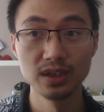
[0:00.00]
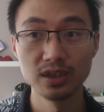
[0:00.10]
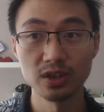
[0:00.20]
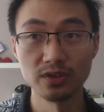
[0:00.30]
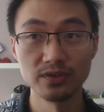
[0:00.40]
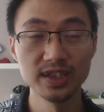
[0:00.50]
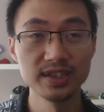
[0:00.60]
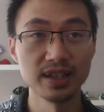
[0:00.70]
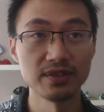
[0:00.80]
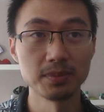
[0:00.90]

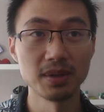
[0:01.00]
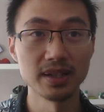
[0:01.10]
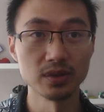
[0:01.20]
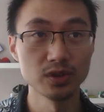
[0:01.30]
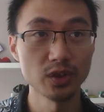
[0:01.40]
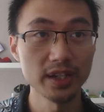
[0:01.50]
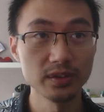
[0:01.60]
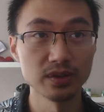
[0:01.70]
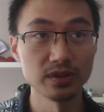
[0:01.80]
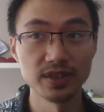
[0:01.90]
convincing everybody or trying to
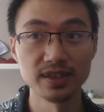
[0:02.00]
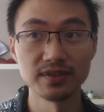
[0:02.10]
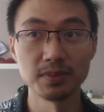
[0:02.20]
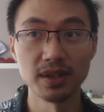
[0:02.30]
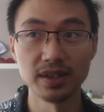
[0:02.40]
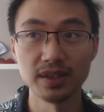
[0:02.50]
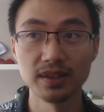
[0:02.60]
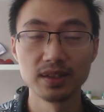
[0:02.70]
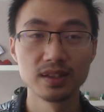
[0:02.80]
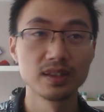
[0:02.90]
convince everybody
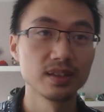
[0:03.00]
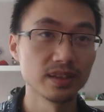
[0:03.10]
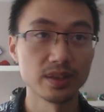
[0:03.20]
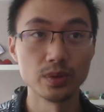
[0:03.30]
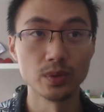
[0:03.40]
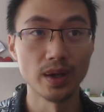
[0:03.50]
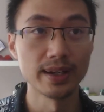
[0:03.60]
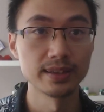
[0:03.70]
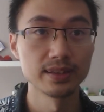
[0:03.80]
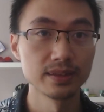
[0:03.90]
that you're
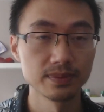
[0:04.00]
right.